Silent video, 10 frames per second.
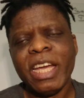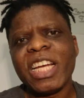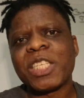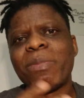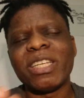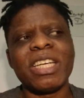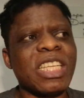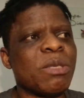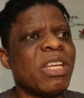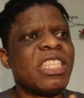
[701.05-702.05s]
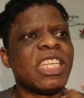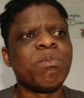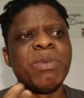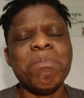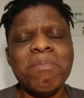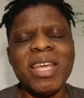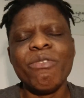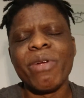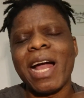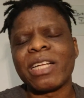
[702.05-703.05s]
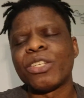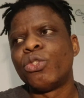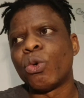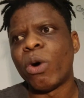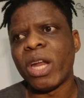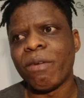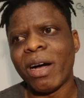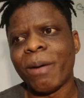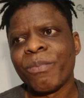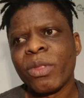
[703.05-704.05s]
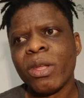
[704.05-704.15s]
In as much as it may just be me reacting to whatever,